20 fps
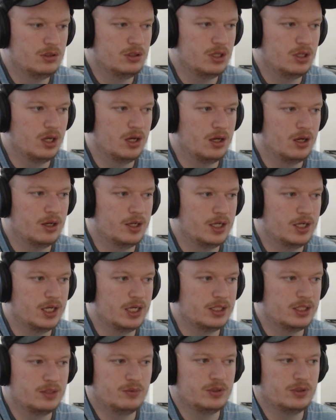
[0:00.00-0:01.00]

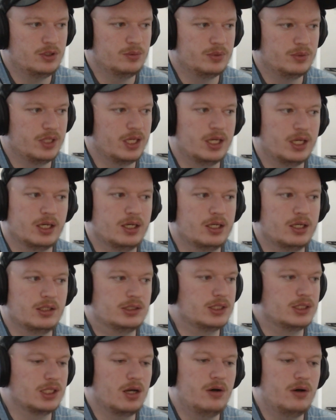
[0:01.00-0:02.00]
And then when you play it,
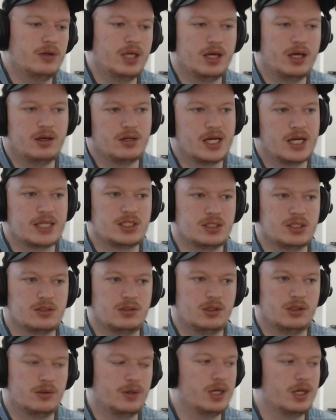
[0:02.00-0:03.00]
it's like, oh yeah, actually,
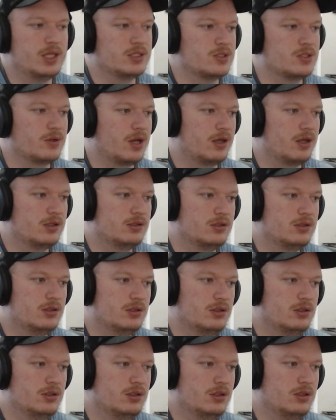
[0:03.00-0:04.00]
you know what, it's okay.
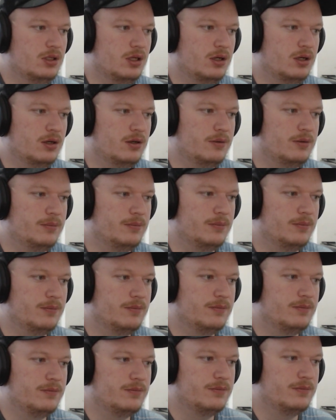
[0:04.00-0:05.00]

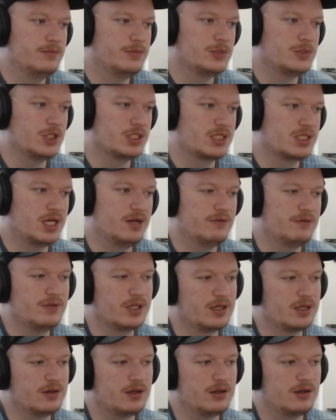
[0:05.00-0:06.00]
So it's kind of
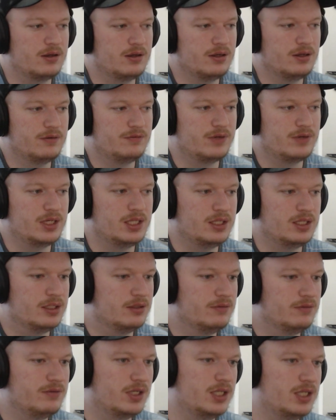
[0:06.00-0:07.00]
like a funny
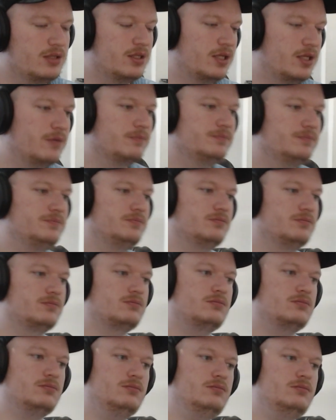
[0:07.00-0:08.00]
thing.
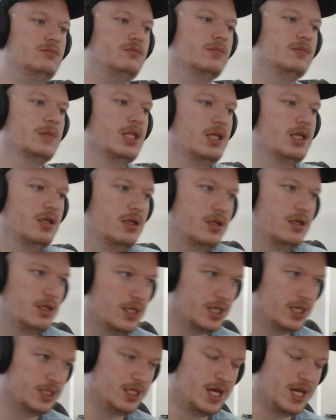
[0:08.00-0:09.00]

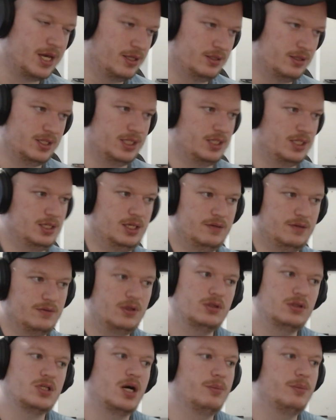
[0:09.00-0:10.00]
And yeah, like even
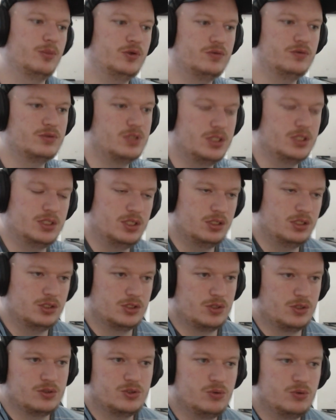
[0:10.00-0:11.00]
top moves, it just
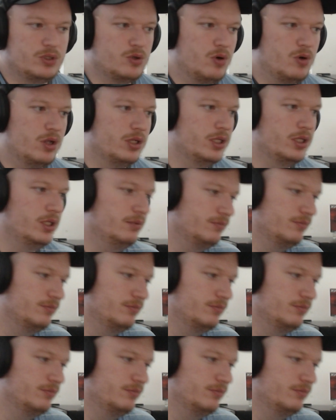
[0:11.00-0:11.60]
goes to equality.